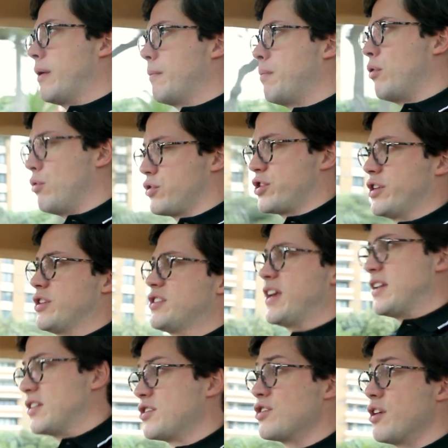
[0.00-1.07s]
Porsche
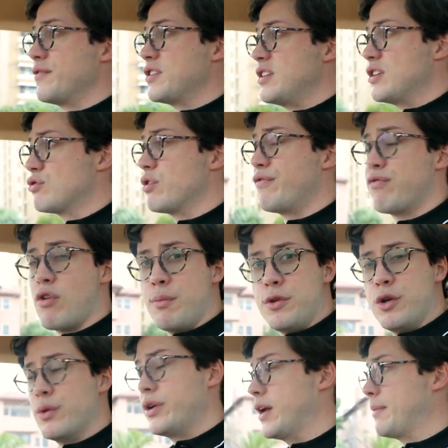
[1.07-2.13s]
centre service history from
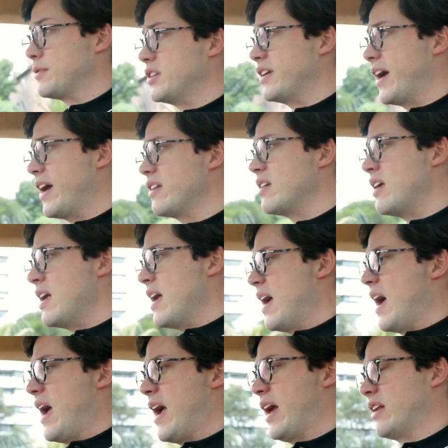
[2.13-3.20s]
new and up to date,
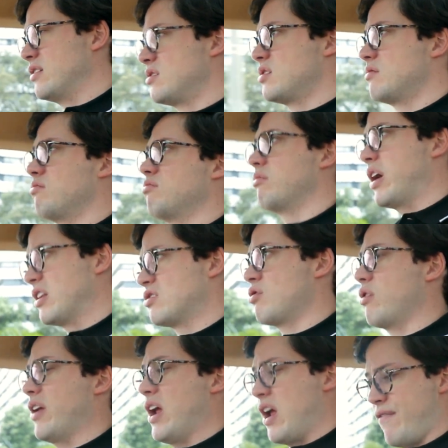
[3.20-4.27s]
and it's
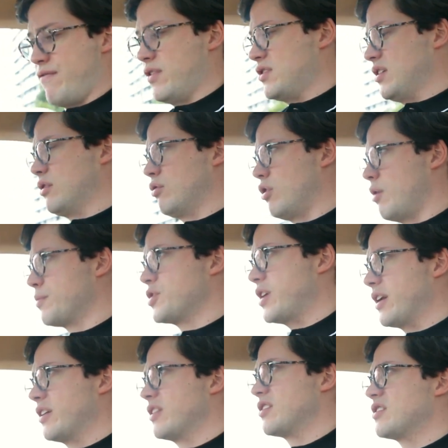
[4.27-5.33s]
got every single option
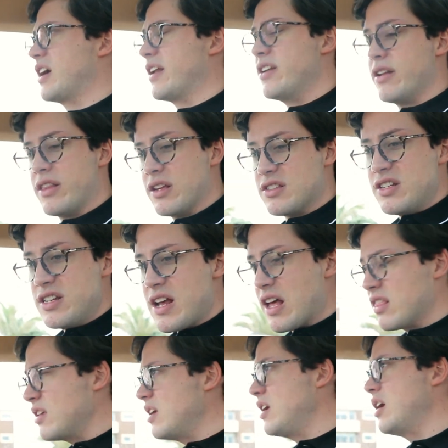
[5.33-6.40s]
under the sun. There's
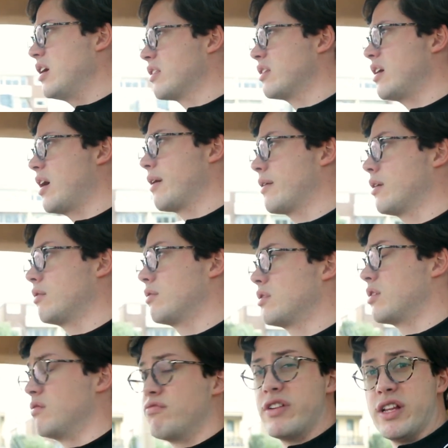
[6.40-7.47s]
nothing here that I
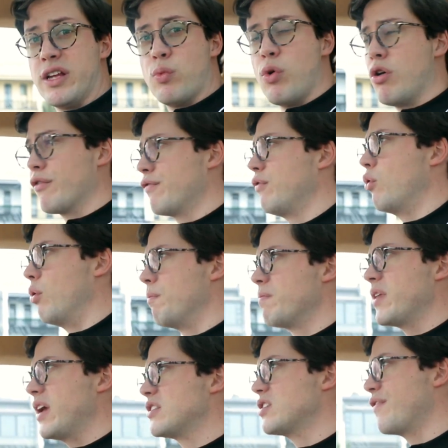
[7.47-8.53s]
can really want for.
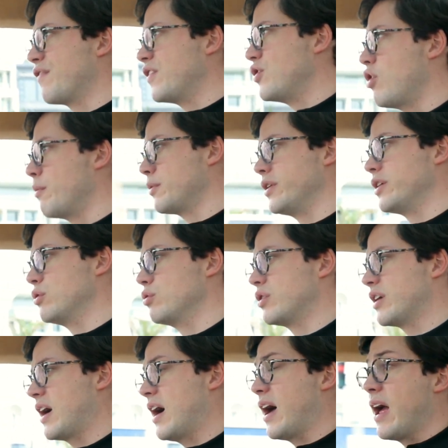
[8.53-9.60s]
It's a phenomenally good
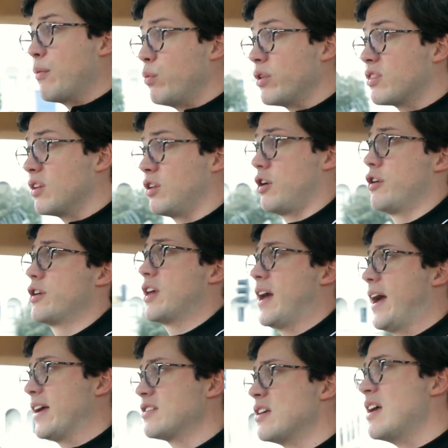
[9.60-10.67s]
car, and with the low
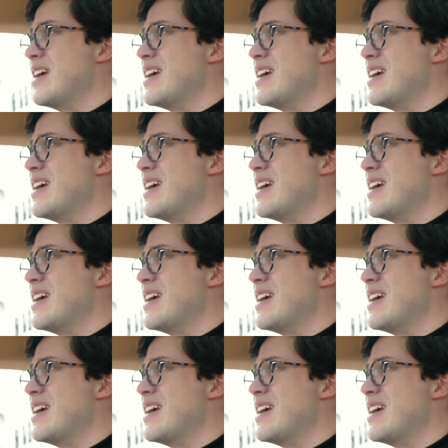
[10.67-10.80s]
Ks,